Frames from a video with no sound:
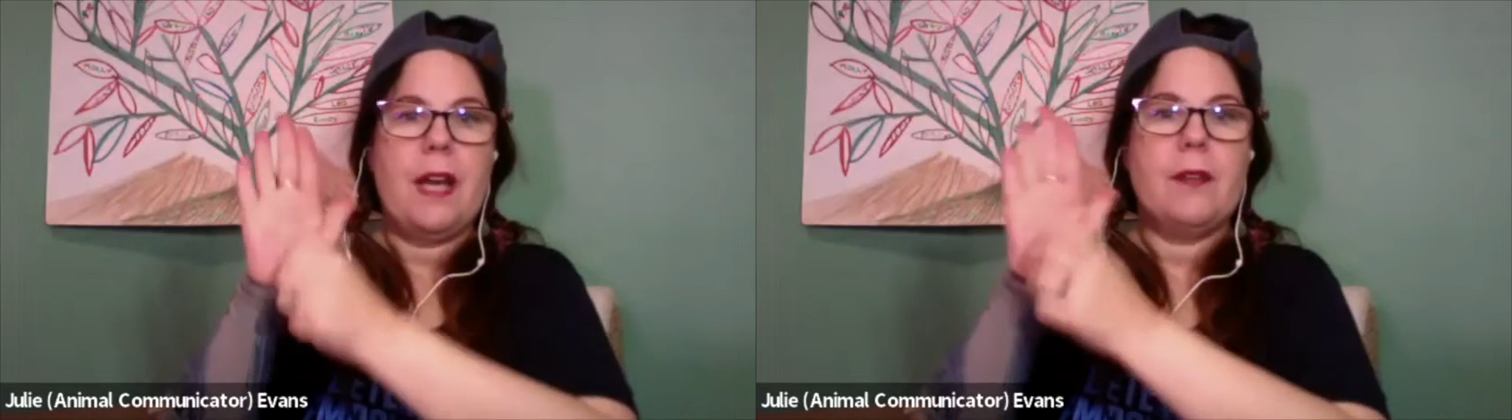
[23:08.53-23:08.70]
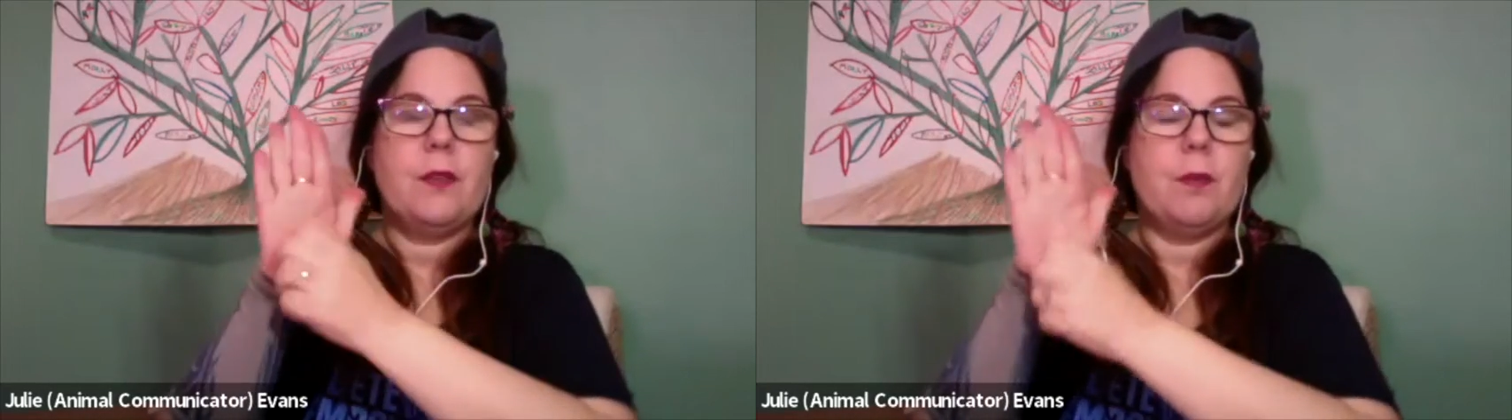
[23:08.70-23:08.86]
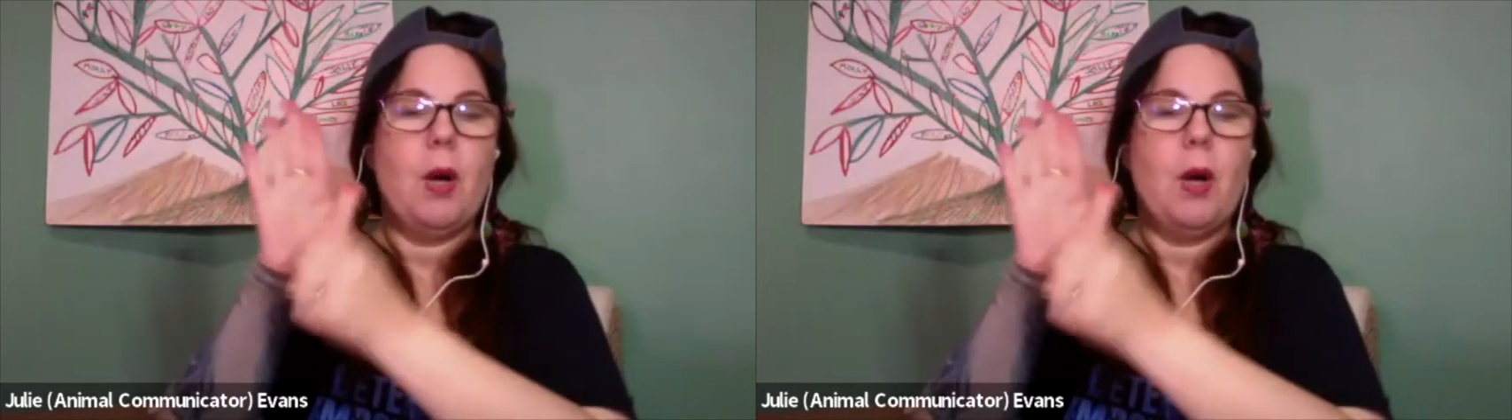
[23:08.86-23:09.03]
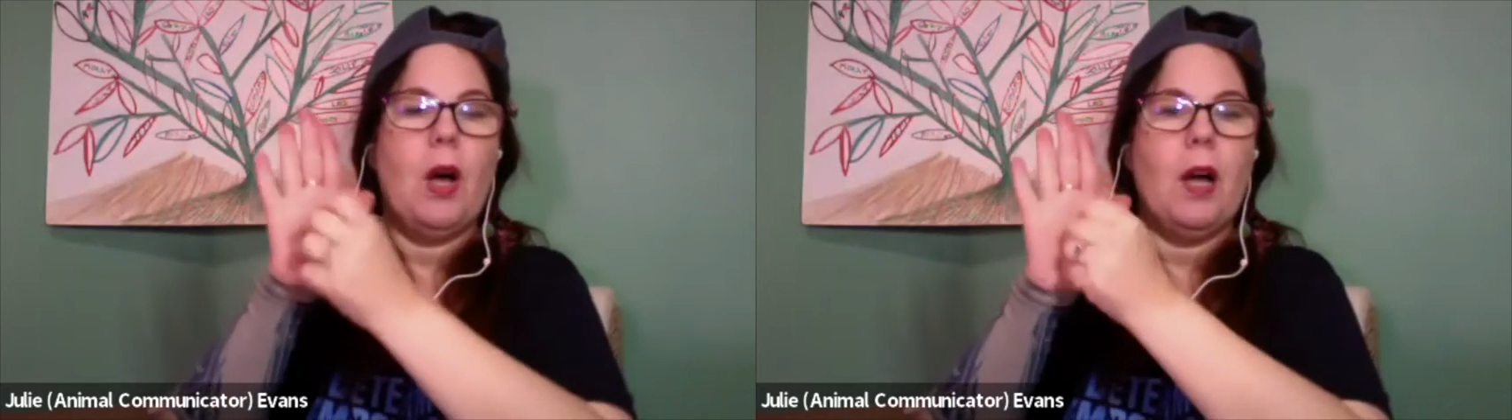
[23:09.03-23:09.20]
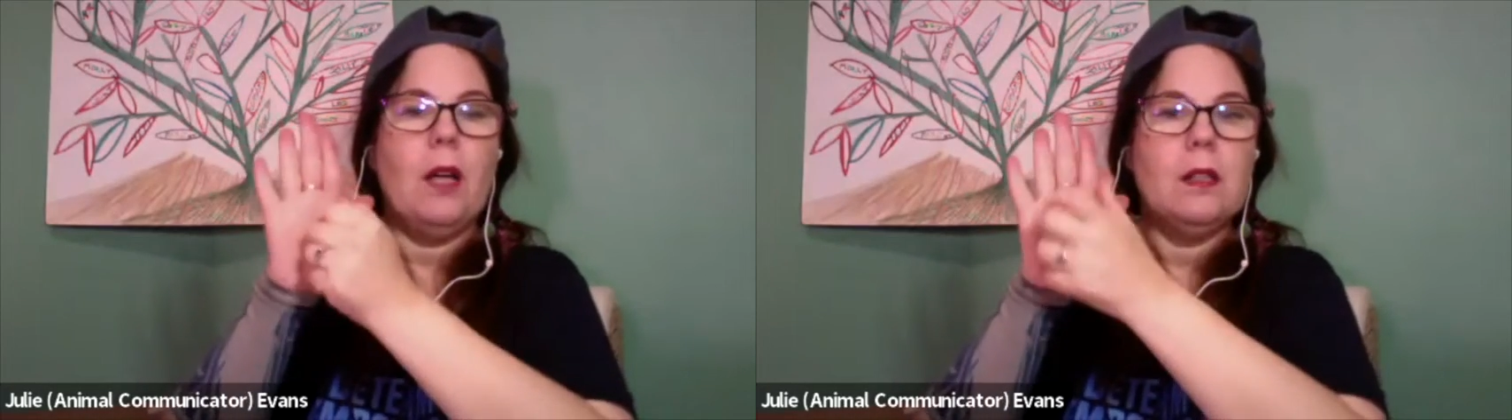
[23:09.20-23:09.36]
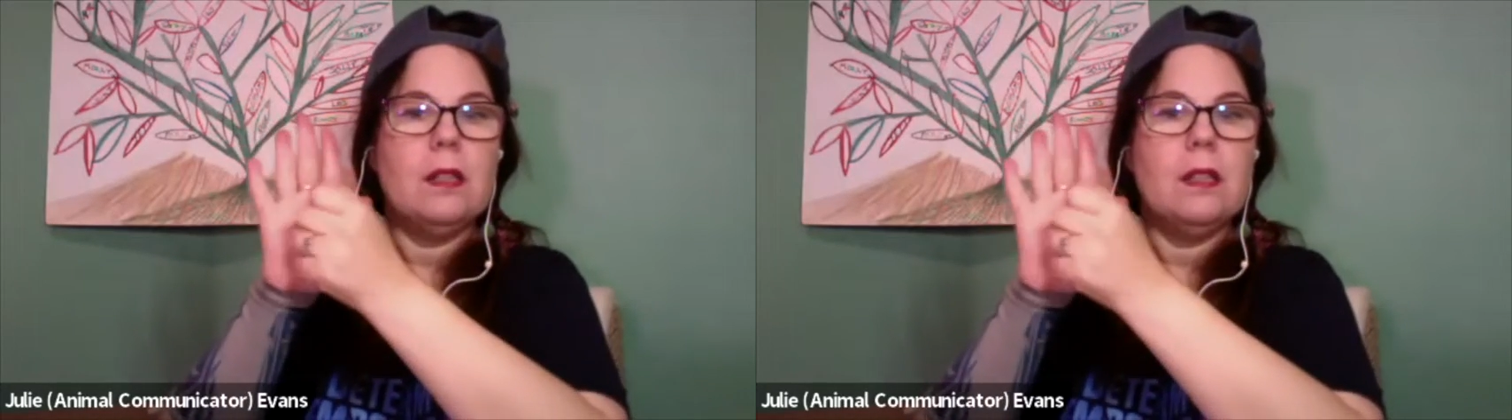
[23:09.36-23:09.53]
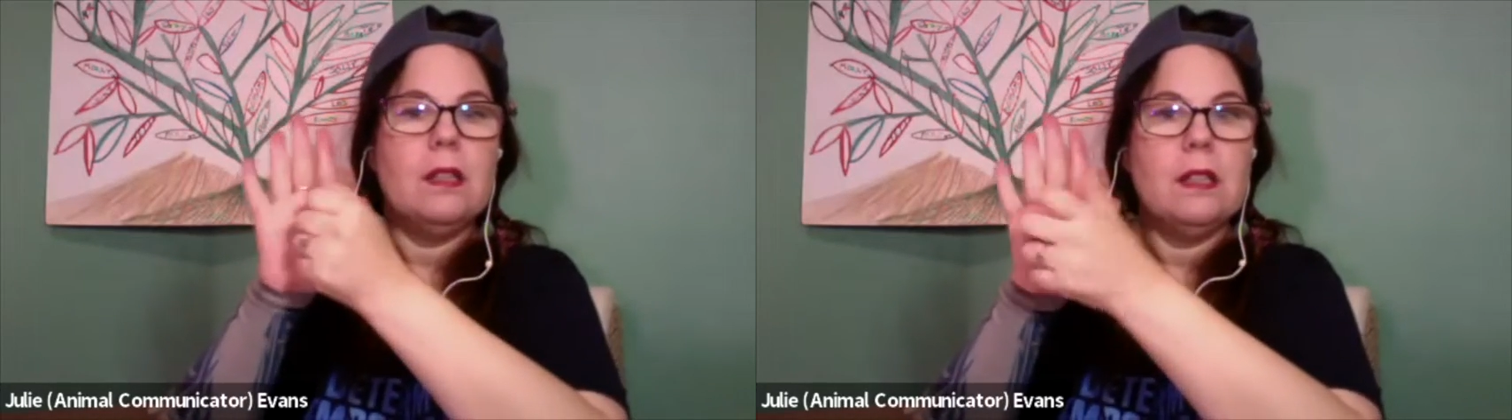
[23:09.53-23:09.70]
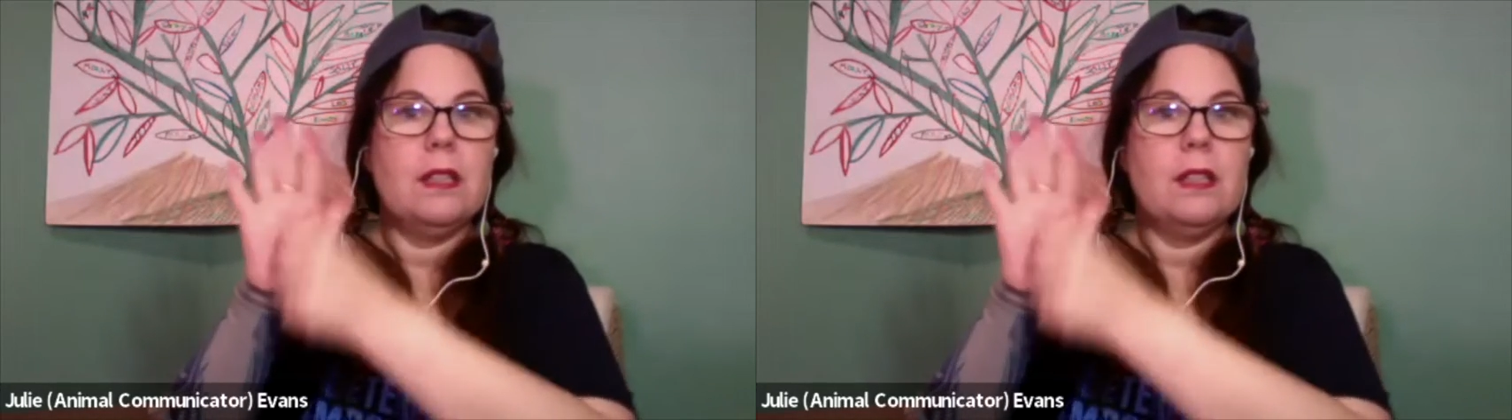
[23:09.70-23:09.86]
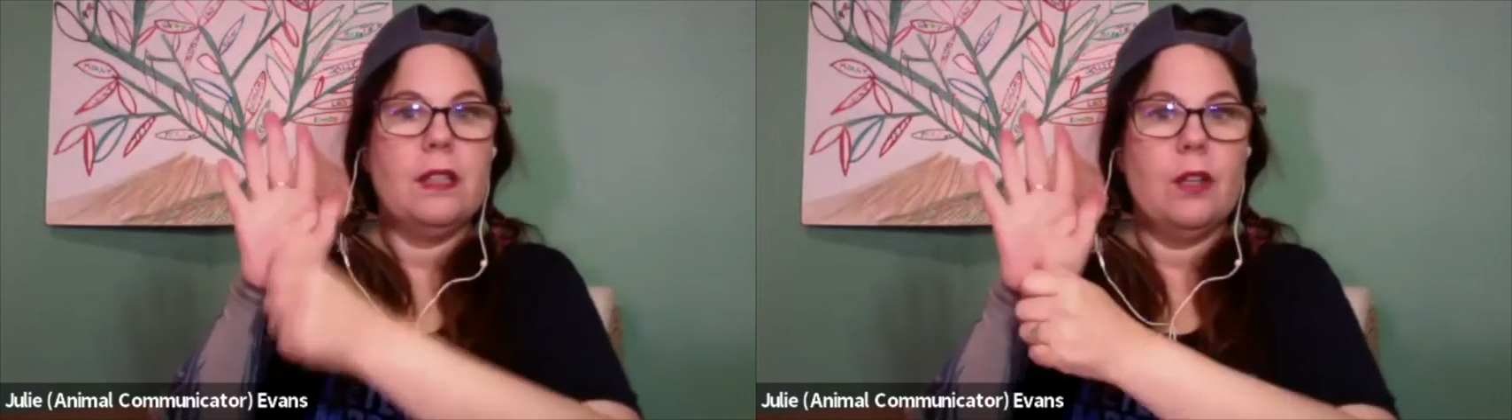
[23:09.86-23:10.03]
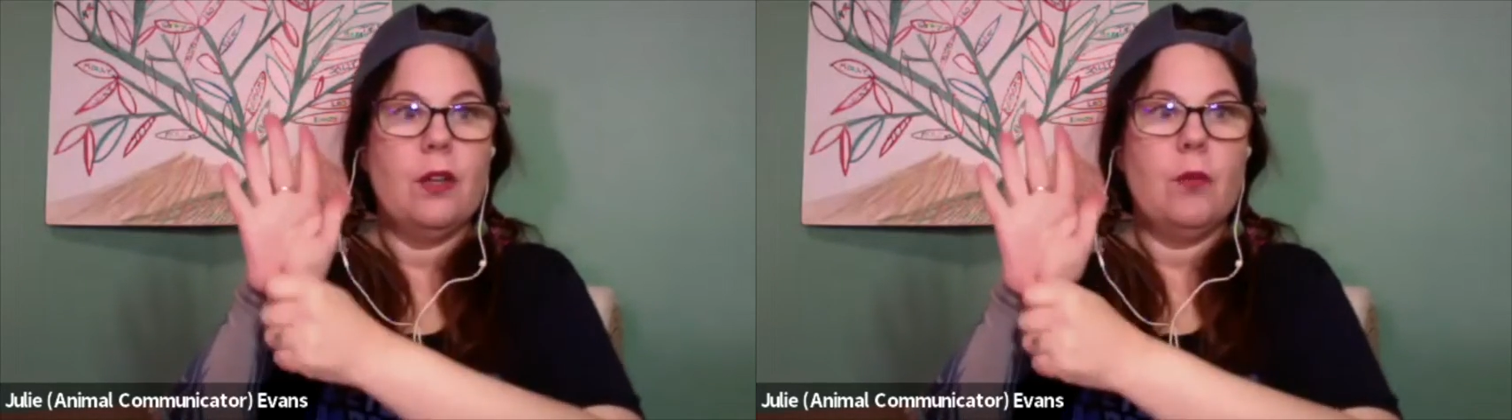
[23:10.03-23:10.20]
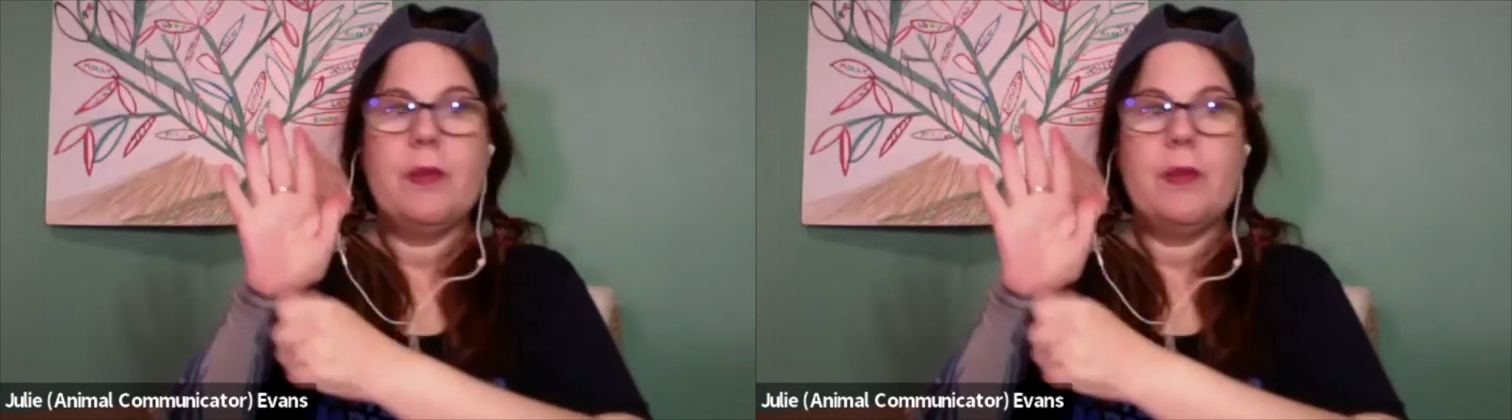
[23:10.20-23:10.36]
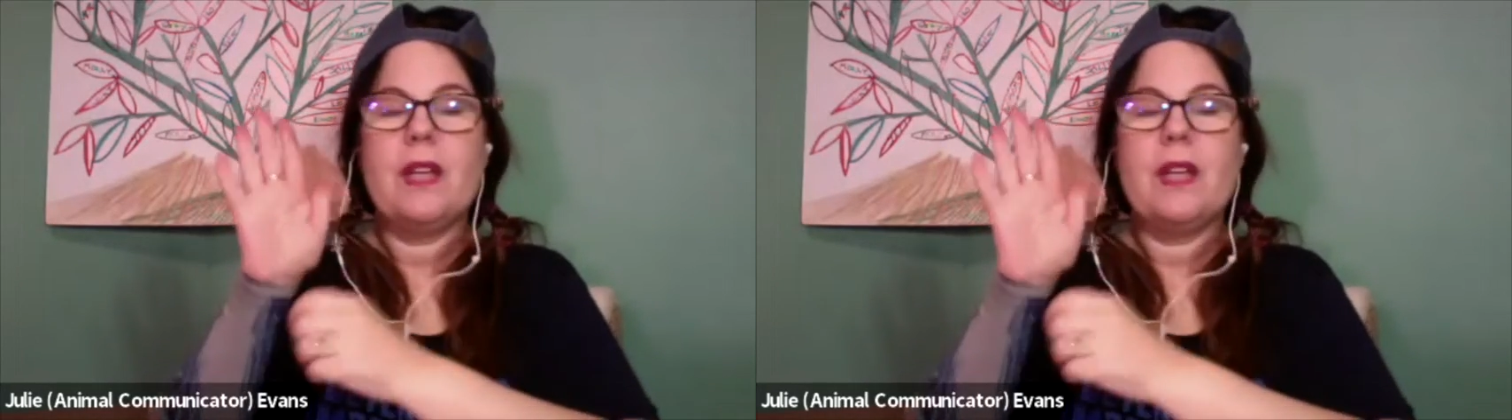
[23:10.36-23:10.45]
at the paw, you know, but the